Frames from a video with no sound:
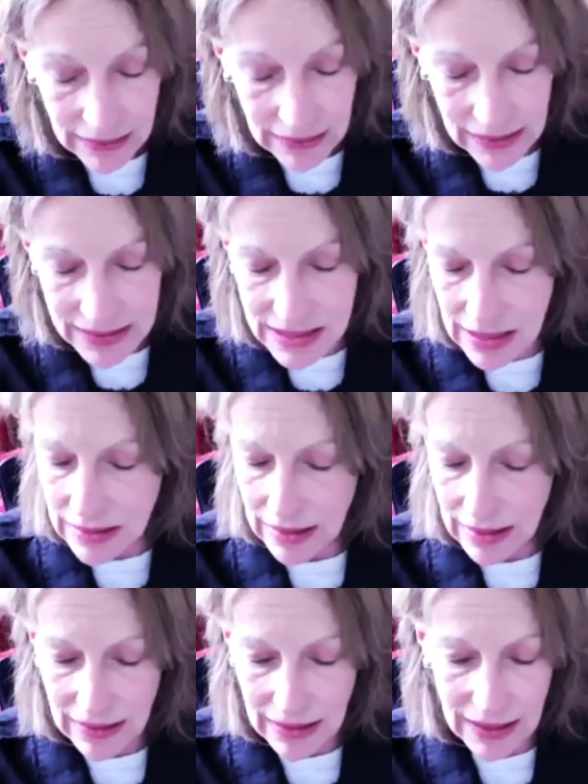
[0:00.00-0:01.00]
And I said,
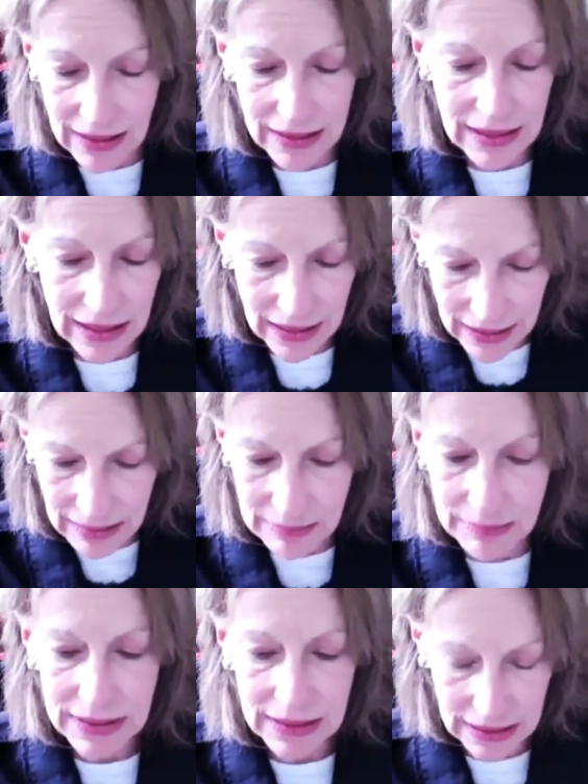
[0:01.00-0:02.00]
I
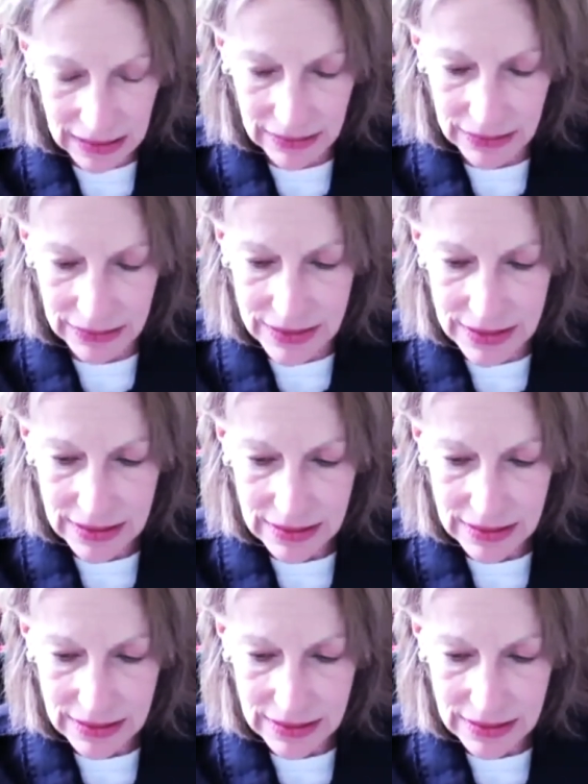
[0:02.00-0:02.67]
am healed.